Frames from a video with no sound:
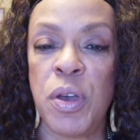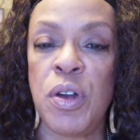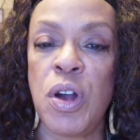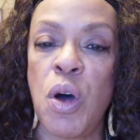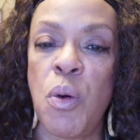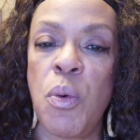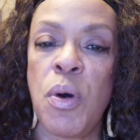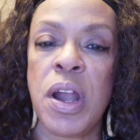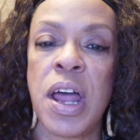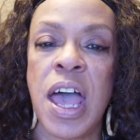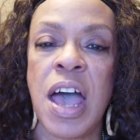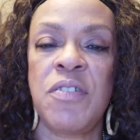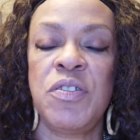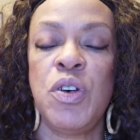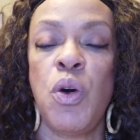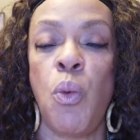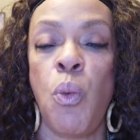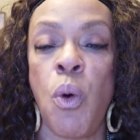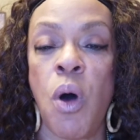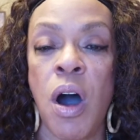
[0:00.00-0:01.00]
You don't want to have
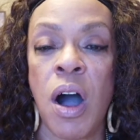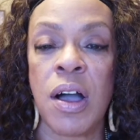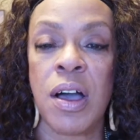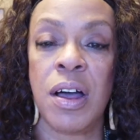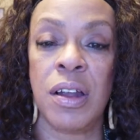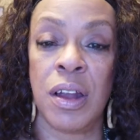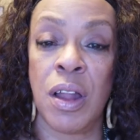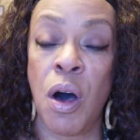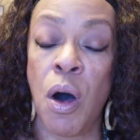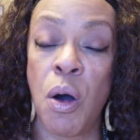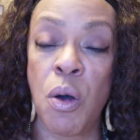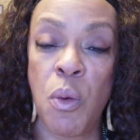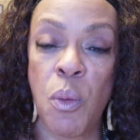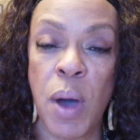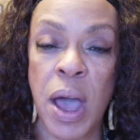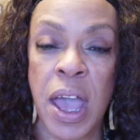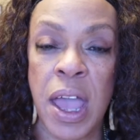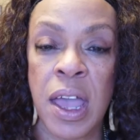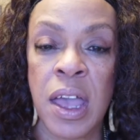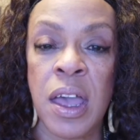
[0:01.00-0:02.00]
to walk a long
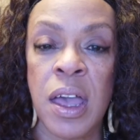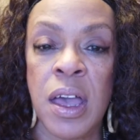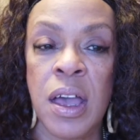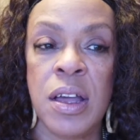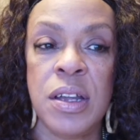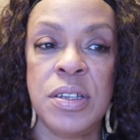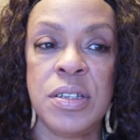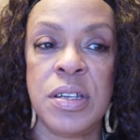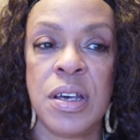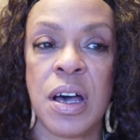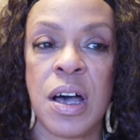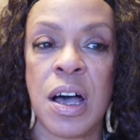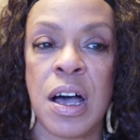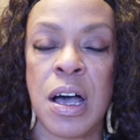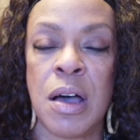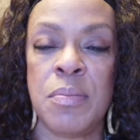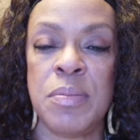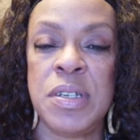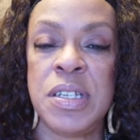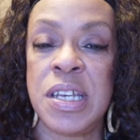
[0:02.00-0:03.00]
way
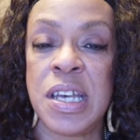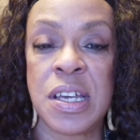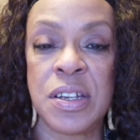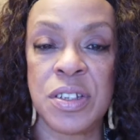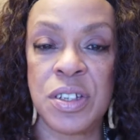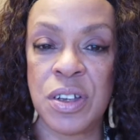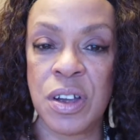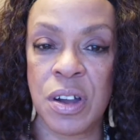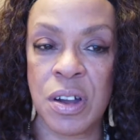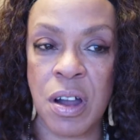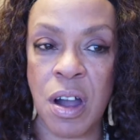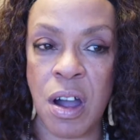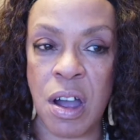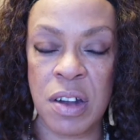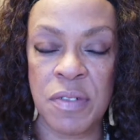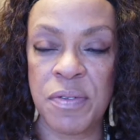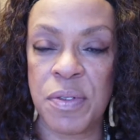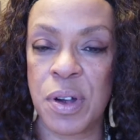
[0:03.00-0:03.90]
to tend to your garden.